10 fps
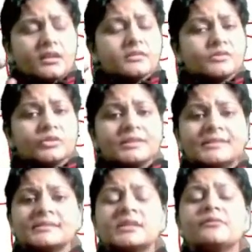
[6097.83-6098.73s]
So
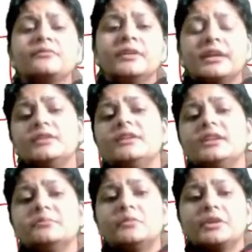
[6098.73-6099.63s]
this is a very,
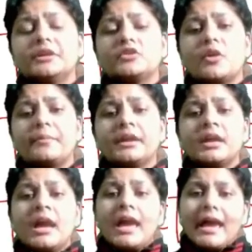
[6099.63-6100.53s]
very important topic.
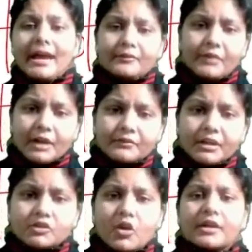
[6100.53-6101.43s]
And when we
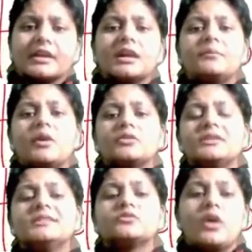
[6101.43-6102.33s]
are talking about
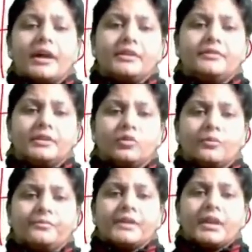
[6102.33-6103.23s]
the Johari
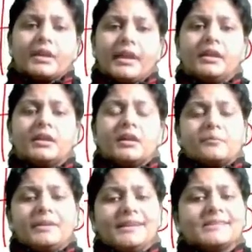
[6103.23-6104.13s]
window, right?
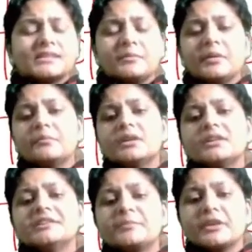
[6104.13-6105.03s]
Please remember
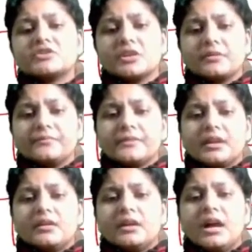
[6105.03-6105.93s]
this picture.
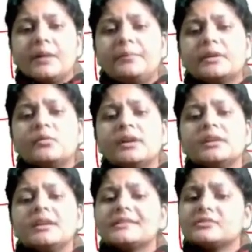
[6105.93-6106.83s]
Upper one
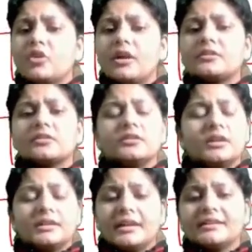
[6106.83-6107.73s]
is not,
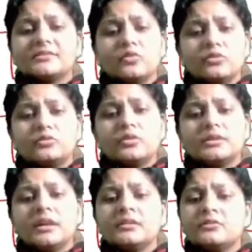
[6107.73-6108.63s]
that is known to
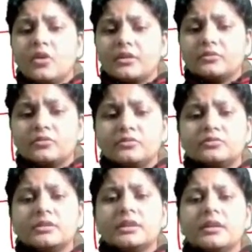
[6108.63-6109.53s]
other, not known
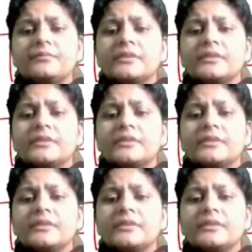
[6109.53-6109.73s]
to other,